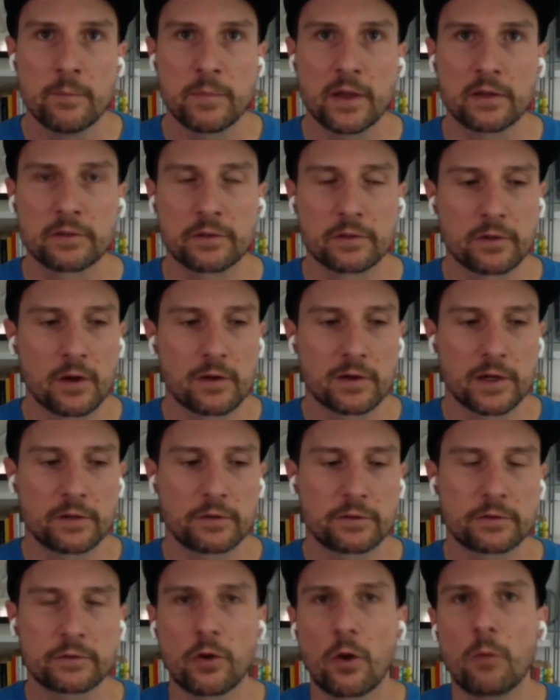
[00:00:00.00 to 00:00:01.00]
because there's already
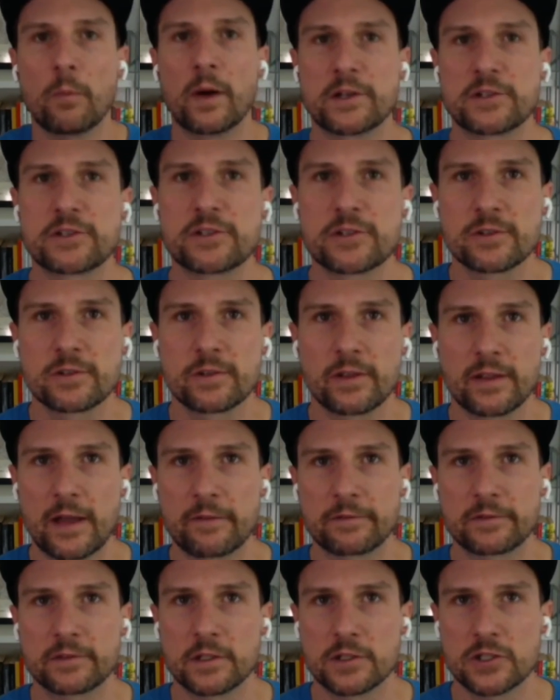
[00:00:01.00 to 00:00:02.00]
so much
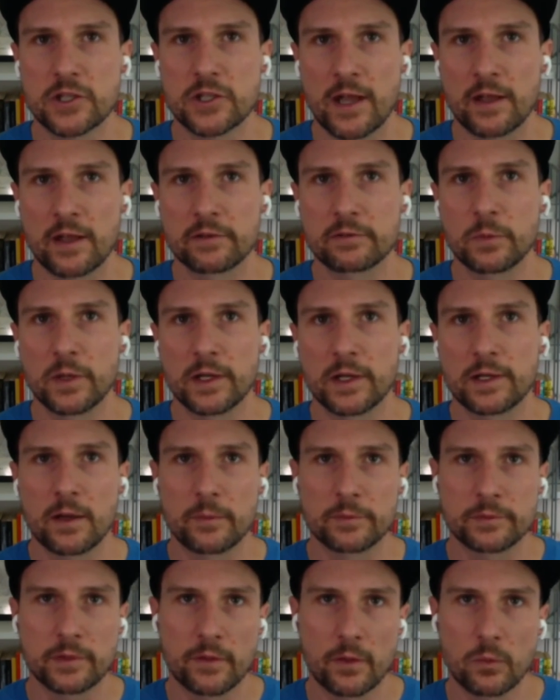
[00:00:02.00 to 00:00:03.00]
left to chance when it
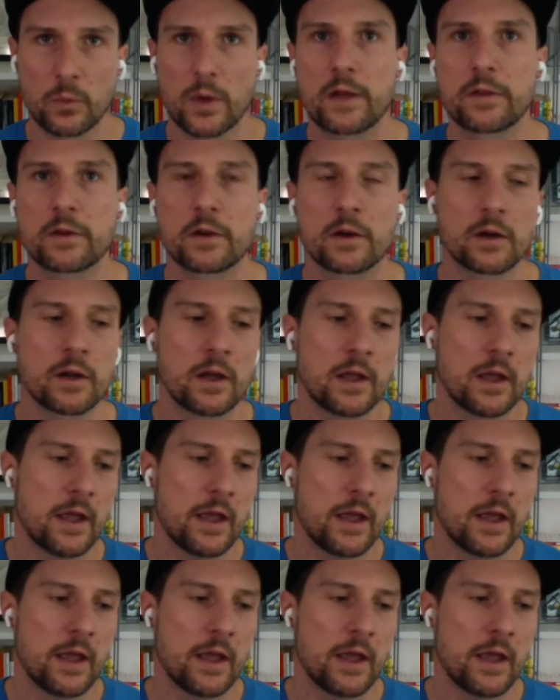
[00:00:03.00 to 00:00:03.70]
comes to the weather